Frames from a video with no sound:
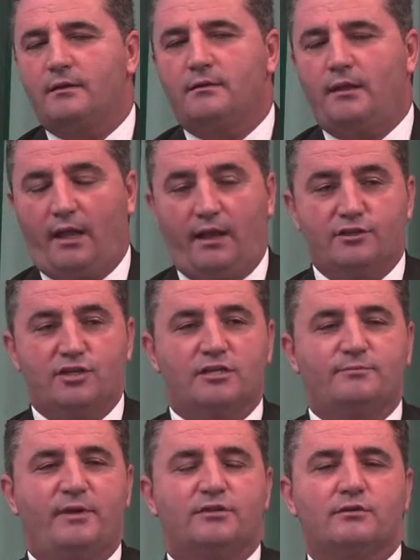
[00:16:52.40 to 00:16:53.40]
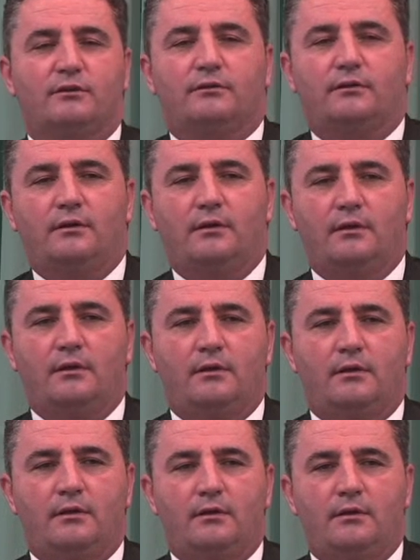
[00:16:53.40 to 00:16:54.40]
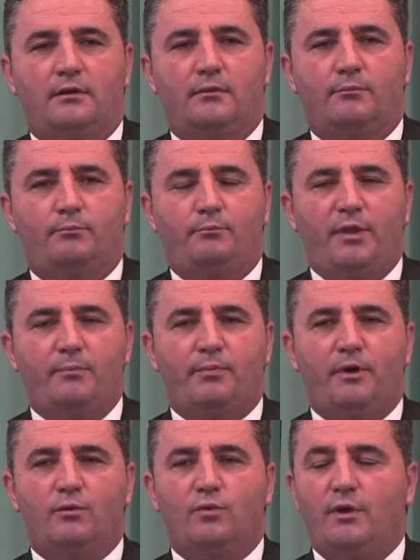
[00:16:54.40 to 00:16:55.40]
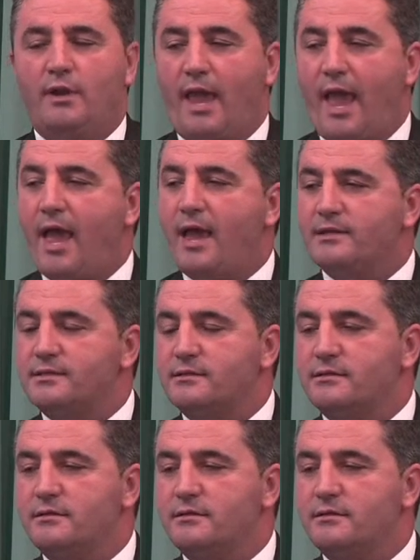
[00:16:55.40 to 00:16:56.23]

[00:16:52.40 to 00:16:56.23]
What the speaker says: like I just mentioned, people will ask,